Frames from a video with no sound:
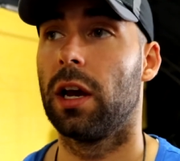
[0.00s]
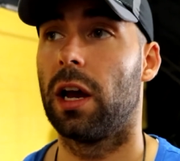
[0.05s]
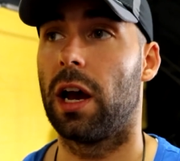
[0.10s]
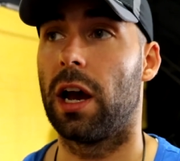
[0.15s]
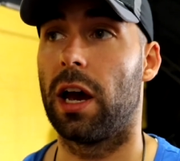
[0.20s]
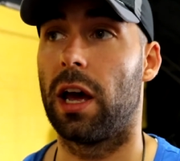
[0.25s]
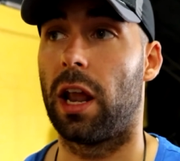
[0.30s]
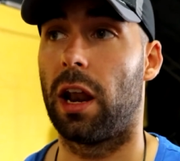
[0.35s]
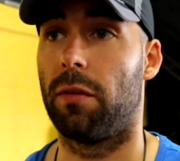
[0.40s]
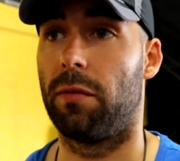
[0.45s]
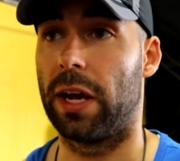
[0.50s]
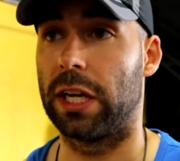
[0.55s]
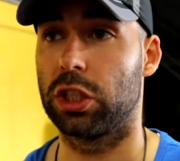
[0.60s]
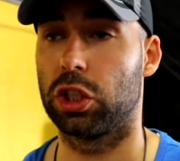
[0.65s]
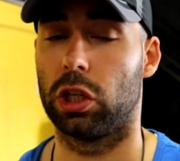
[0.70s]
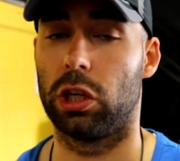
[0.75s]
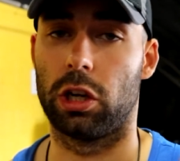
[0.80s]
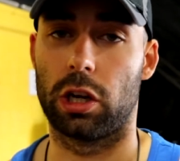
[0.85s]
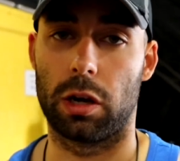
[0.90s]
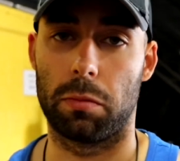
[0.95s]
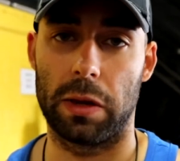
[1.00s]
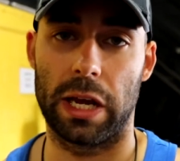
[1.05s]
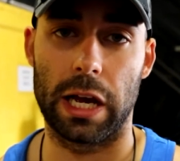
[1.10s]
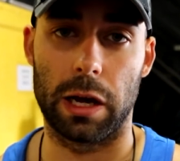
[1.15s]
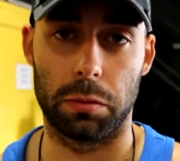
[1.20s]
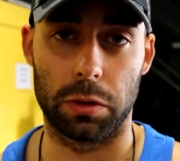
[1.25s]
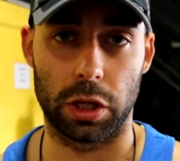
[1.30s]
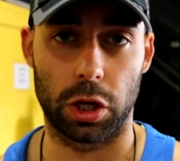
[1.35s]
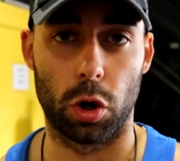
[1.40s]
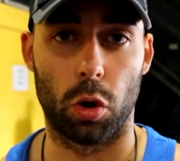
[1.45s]
And eventually you're gonna be
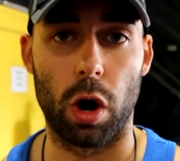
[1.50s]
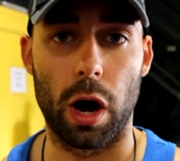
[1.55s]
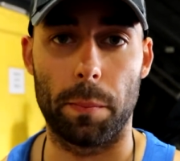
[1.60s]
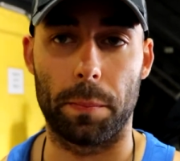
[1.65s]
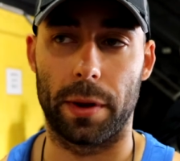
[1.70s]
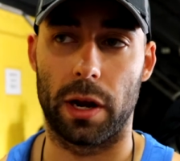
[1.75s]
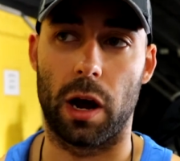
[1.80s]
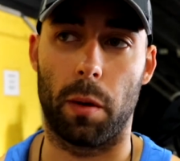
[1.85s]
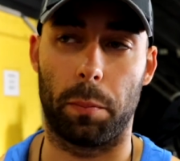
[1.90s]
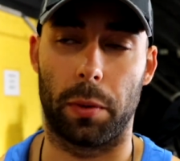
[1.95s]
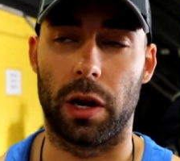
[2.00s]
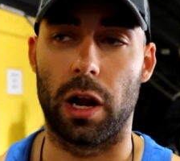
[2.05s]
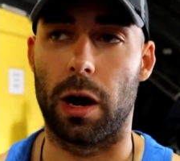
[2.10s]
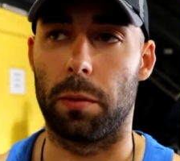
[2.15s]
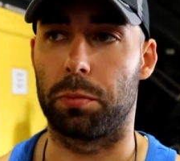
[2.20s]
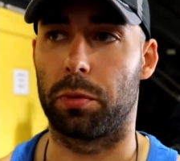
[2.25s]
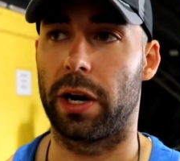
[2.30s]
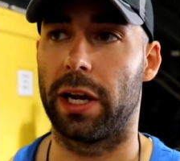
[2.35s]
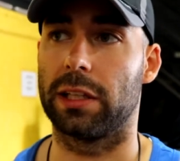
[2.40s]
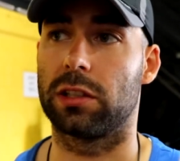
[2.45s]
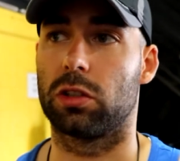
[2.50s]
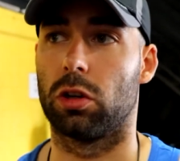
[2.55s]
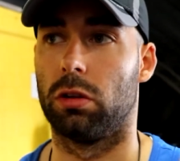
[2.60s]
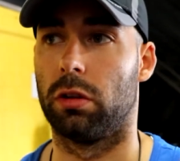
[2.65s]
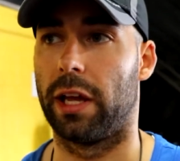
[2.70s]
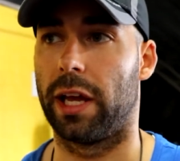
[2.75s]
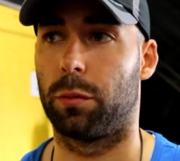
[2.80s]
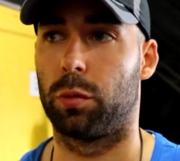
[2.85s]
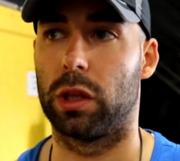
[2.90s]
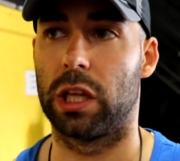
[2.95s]
able to go up and up and up, right? So
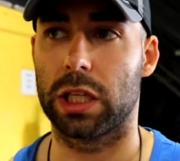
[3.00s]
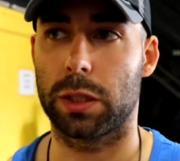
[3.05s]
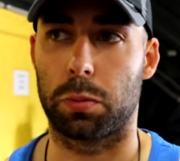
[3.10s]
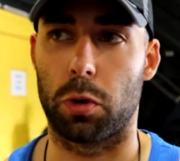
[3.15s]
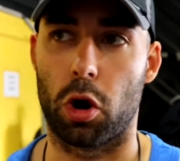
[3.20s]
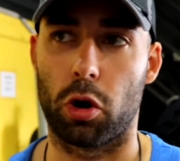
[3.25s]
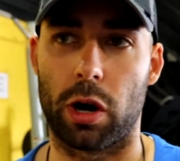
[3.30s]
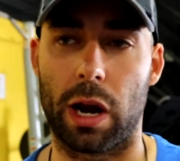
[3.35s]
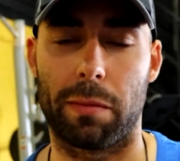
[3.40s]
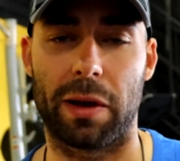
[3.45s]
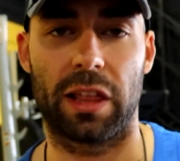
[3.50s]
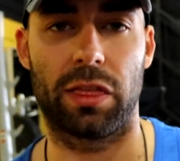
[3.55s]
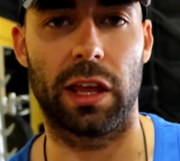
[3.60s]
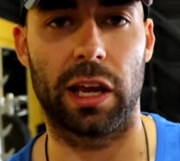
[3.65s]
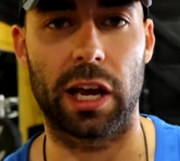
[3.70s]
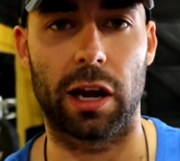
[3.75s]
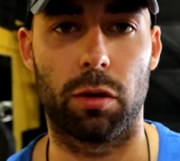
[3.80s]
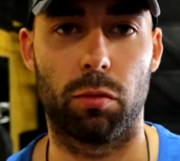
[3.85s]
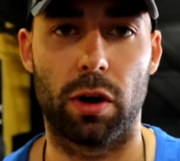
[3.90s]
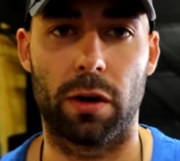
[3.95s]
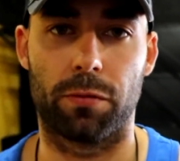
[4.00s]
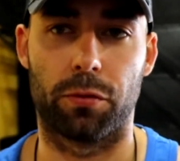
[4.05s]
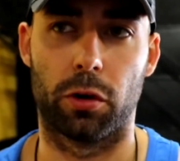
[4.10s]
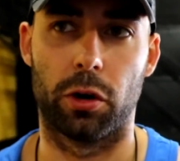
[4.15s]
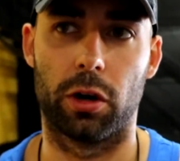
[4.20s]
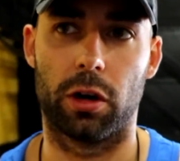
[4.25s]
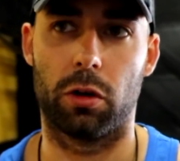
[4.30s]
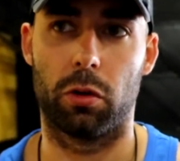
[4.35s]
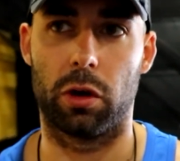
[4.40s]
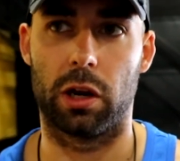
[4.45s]
like with this program, I think I
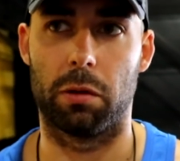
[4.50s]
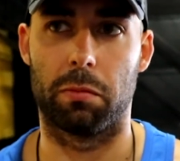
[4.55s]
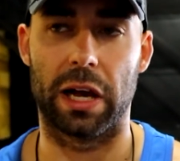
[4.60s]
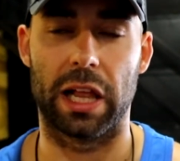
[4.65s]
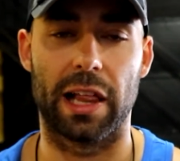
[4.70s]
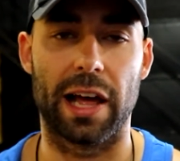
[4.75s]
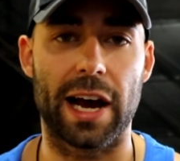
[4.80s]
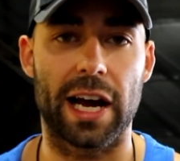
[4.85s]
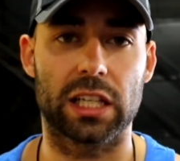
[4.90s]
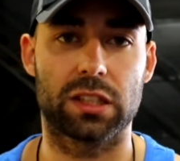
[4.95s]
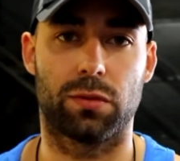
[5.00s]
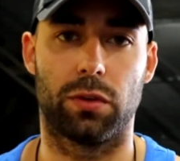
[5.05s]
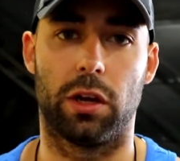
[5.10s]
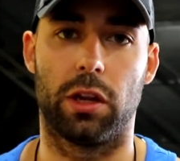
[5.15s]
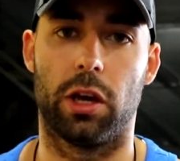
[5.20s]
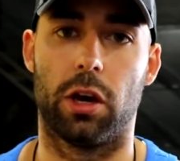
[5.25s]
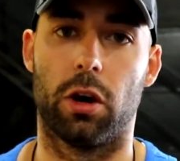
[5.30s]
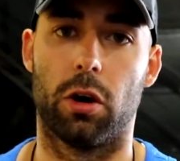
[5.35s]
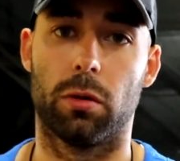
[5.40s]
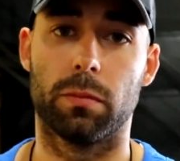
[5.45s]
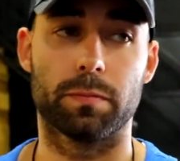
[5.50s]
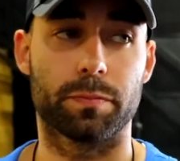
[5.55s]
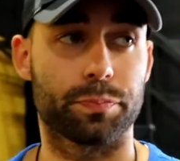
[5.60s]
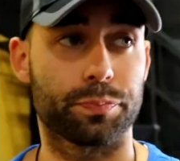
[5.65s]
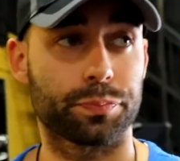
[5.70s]
referred to it in my last video,